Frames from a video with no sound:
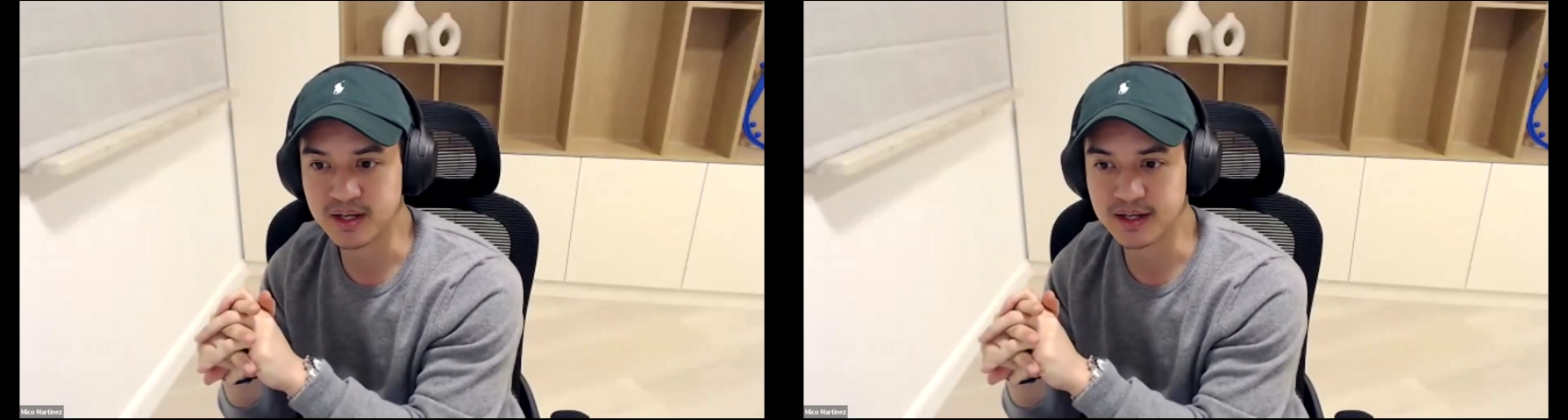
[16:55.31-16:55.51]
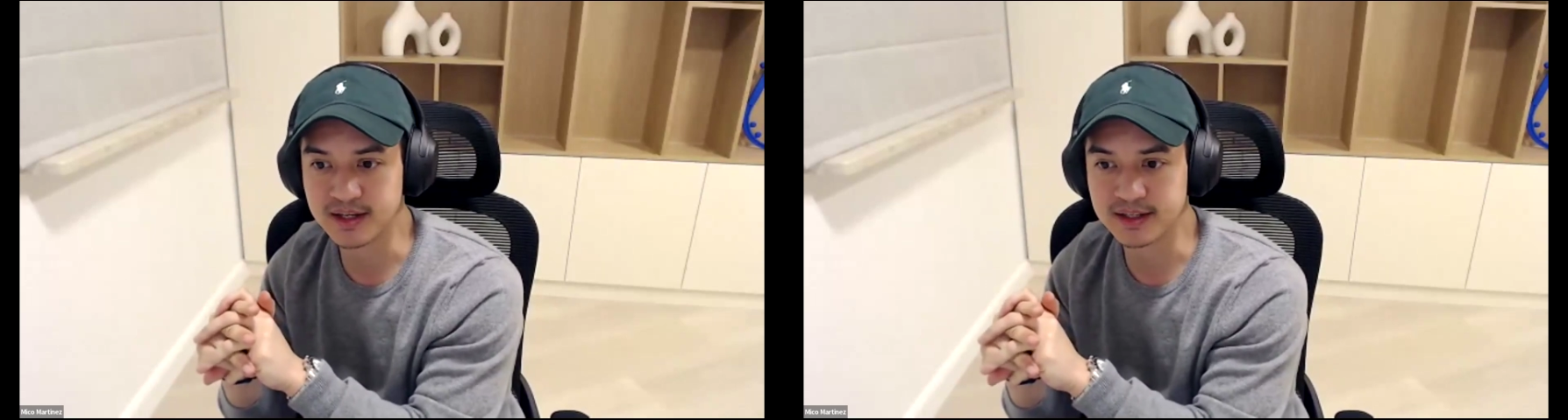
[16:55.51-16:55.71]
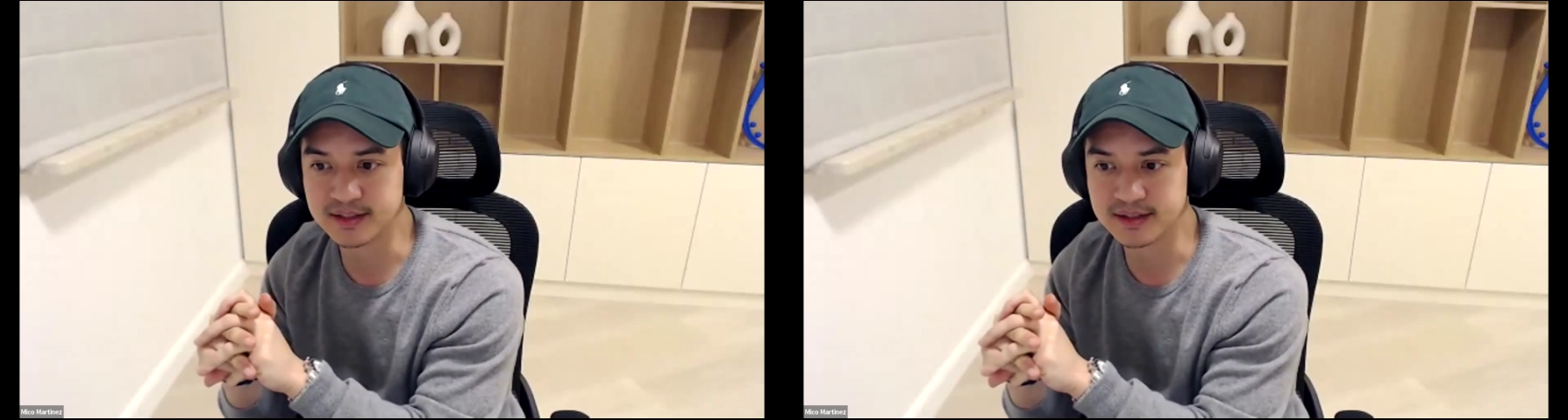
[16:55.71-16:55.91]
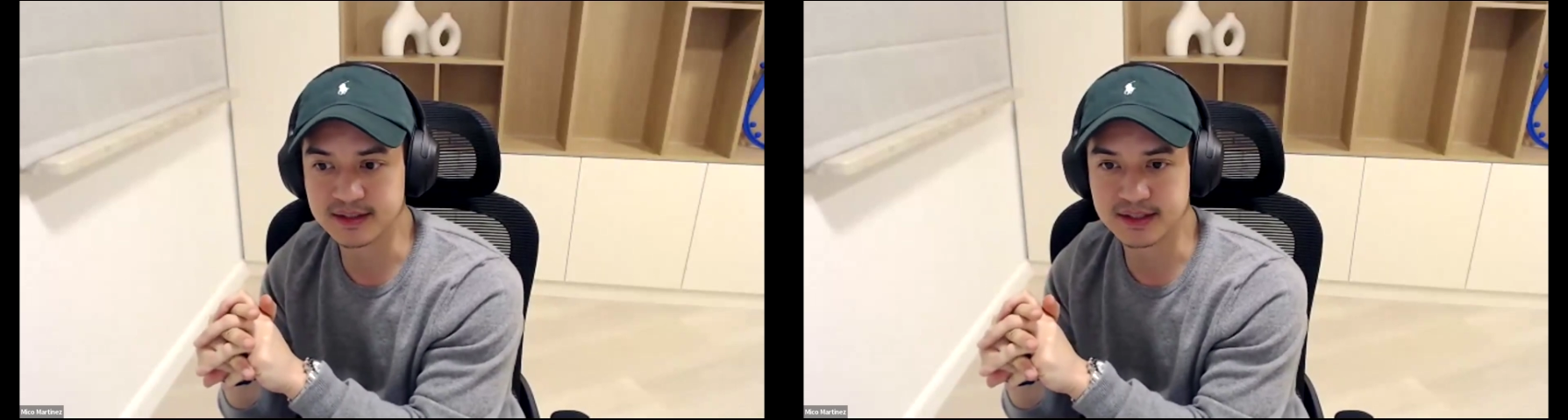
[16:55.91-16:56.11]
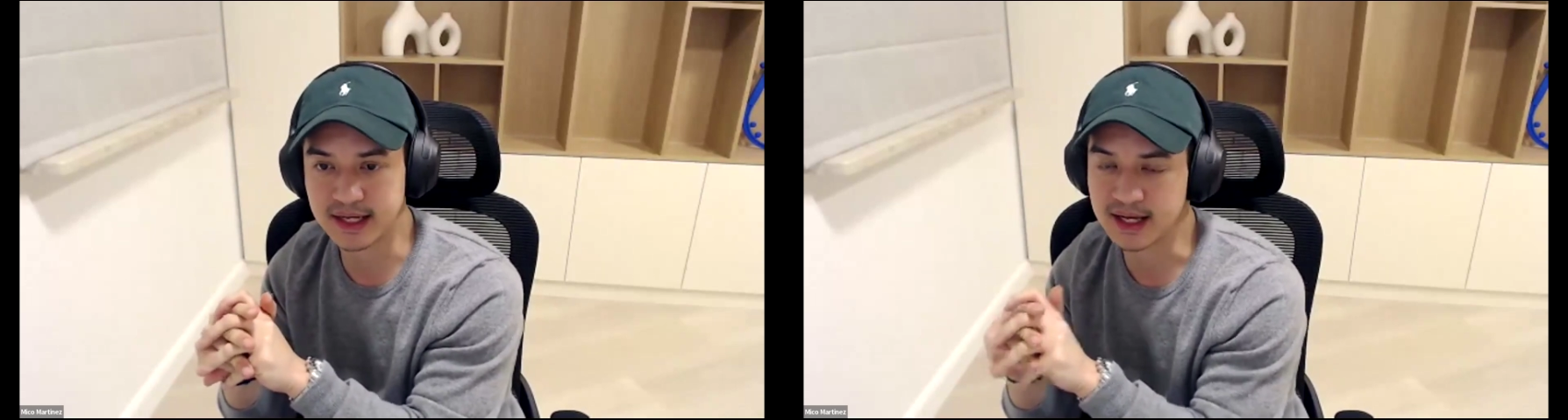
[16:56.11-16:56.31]

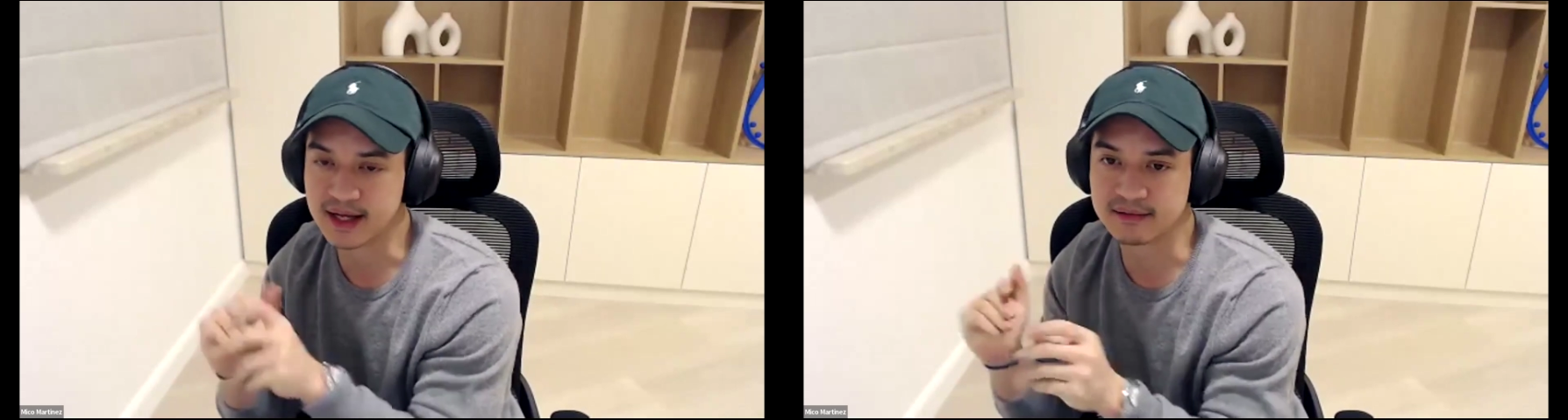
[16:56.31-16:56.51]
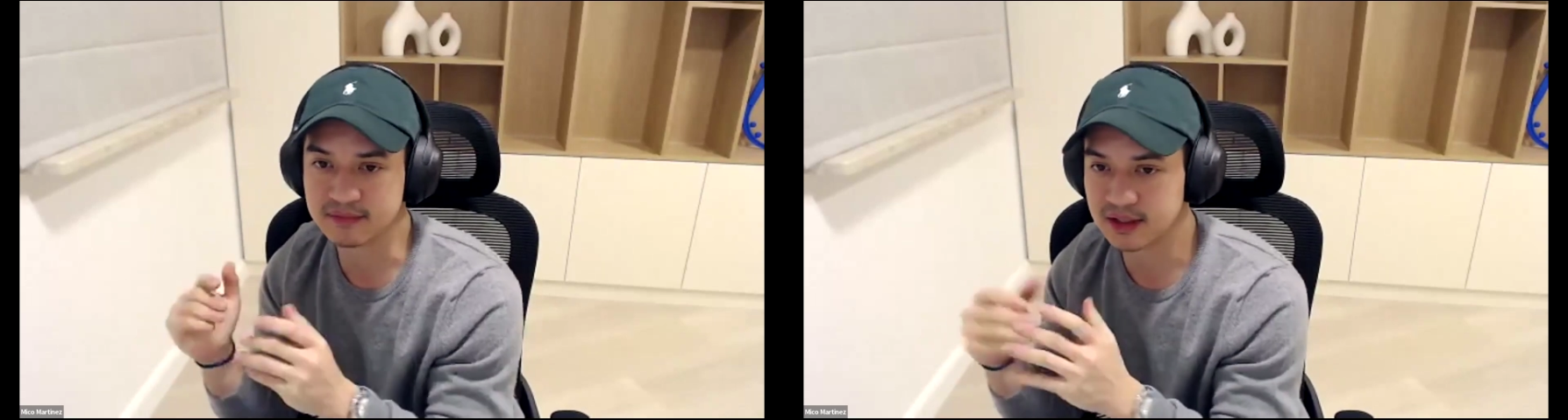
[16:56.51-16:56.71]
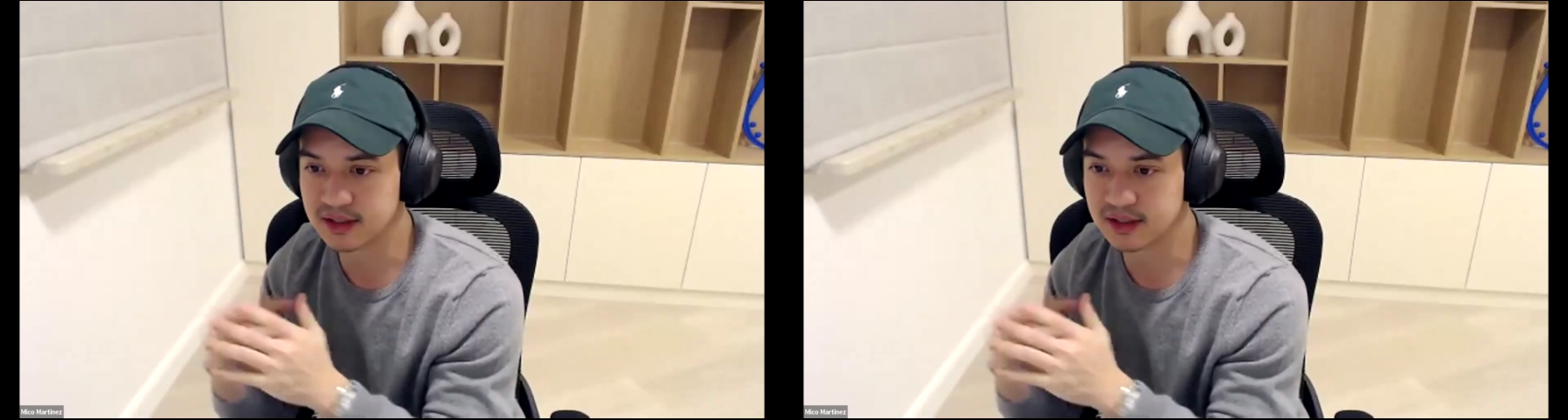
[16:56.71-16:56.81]
And yeah,